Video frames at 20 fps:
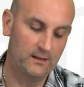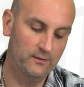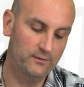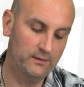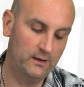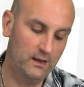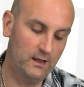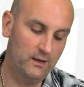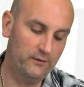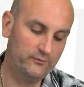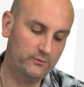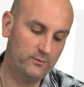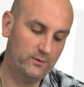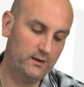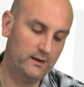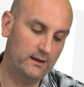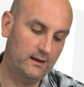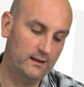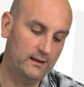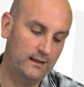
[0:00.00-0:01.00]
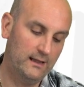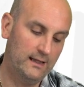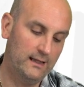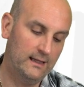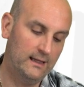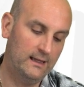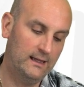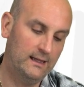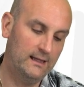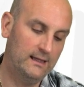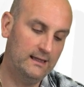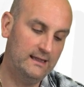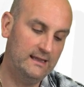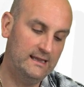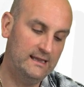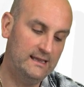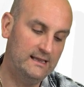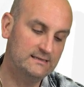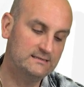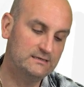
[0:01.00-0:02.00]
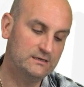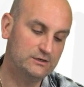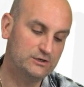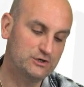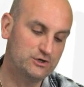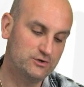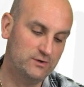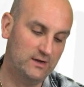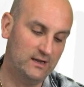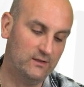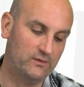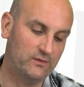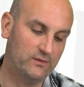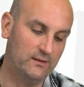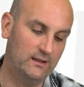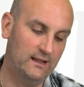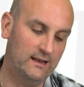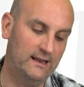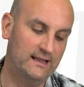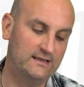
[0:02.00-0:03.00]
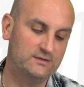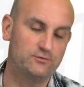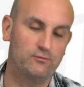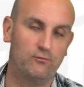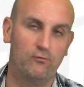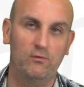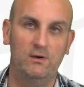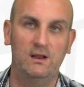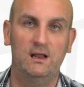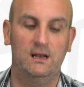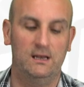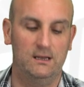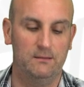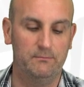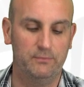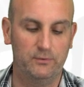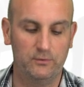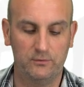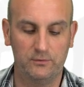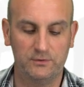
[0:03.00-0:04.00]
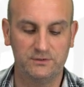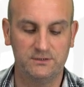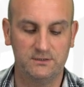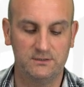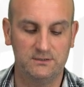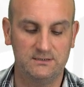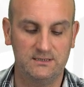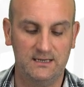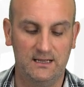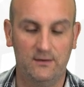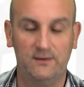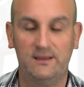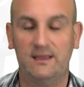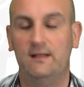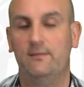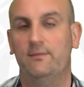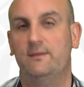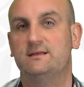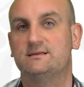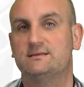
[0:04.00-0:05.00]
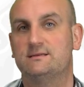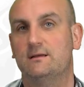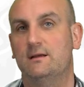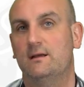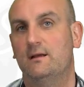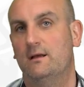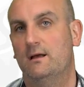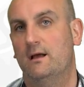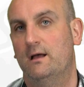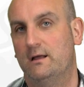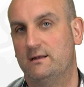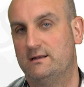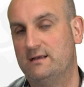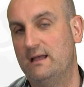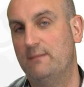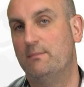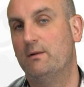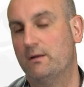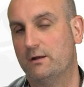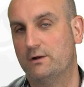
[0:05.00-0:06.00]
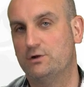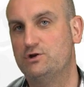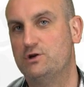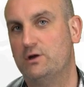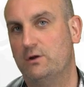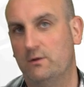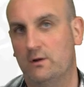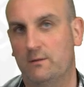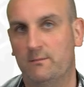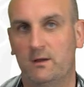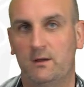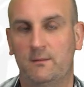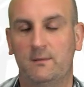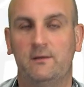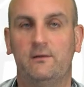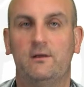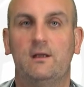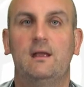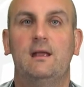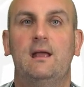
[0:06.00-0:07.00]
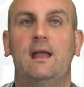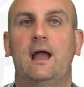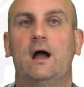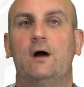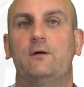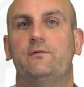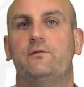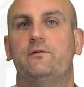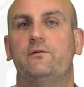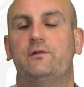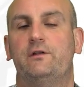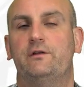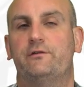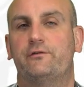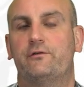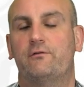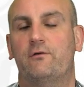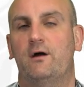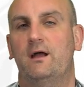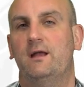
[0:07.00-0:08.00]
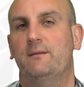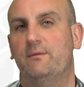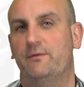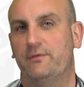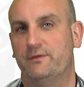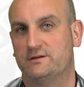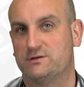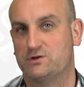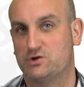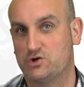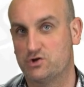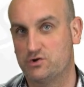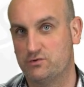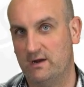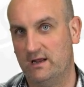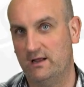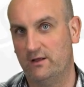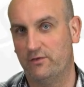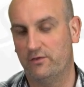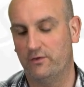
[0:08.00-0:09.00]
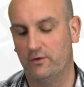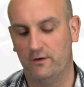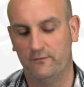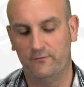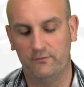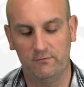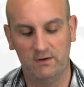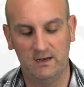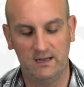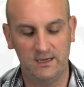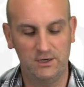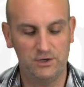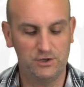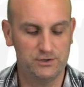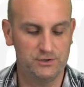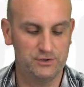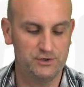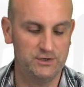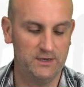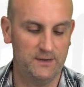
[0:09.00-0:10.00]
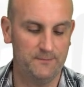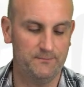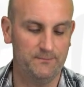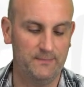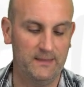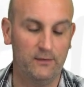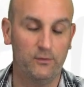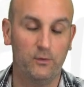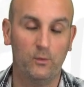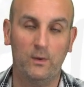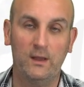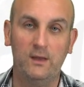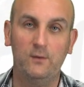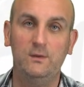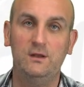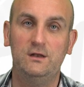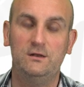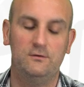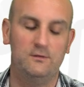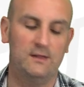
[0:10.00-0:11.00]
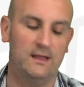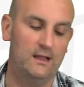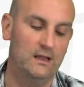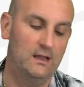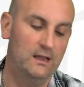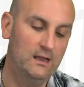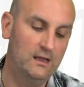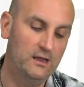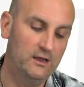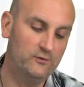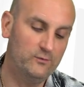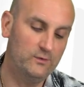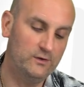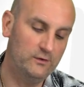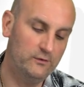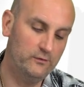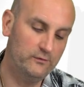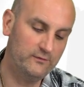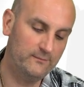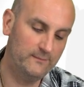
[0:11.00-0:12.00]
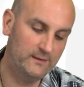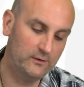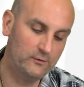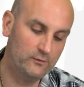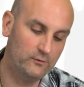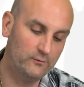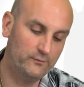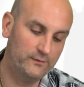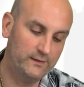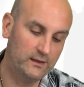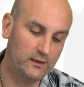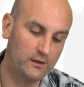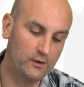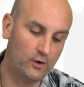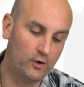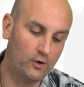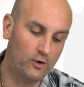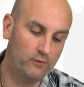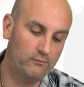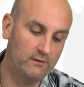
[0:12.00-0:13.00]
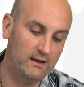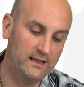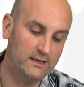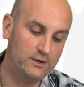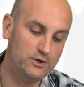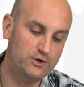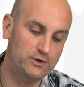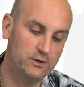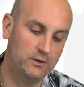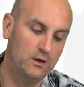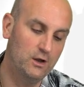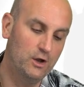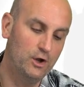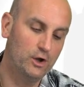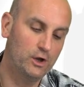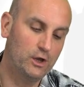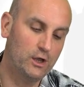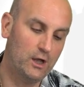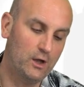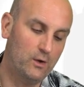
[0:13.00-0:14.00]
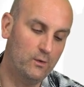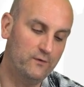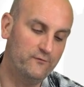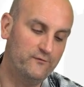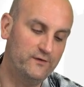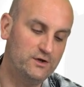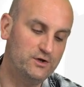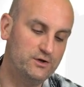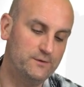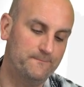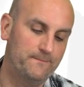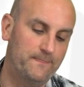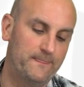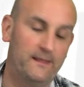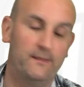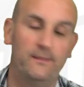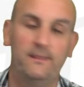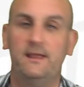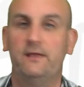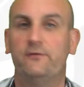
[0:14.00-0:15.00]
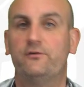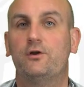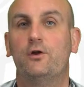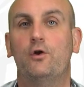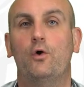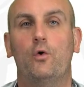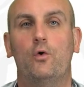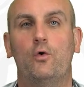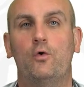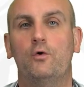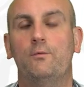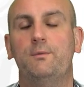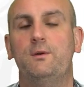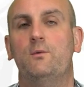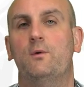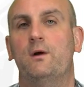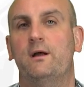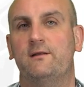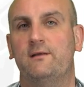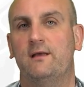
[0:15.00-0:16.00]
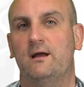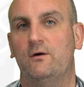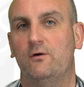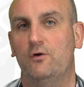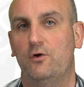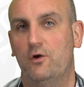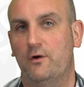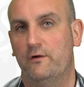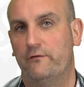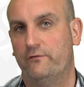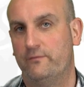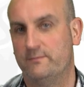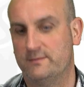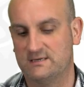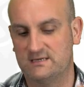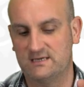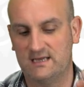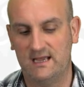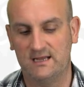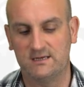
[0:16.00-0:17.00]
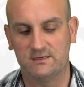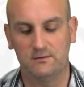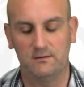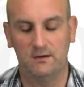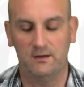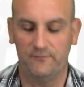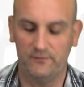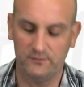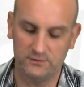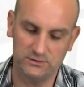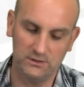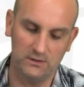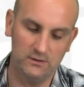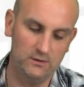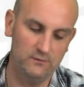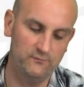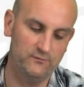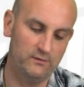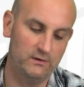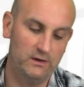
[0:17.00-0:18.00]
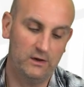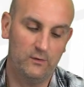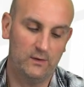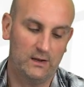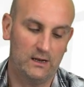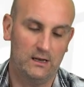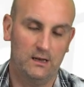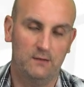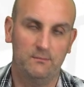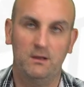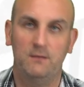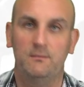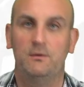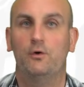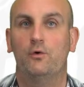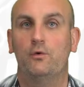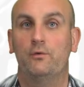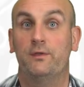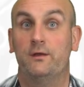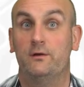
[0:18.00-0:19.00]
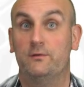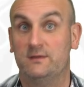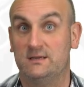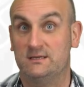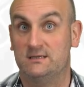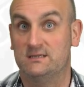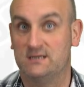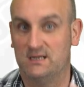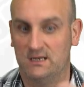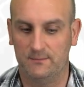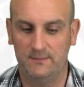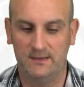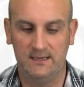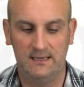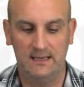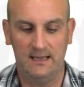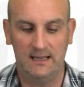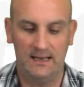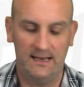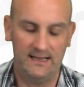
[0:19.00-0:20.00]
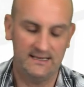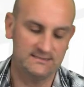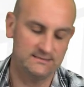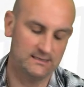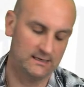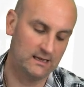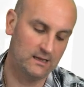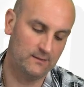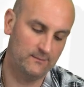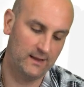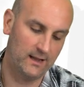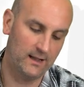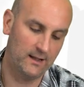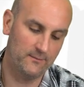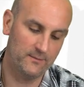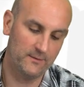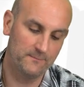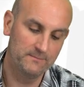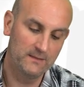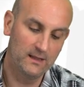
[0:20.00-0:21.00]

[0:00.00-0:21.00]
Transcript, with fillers: The last one uh, is strength, and that's really important. Now, again, this uh, table I'm going to show you in a moment helps us describe the strength of a relationship. Now, the way we do that is we use something called the correlation coefficient, and this can all be worked out from a scatter graph. I'll show you very quickly in a moment, although this is going to be a lesson coming up.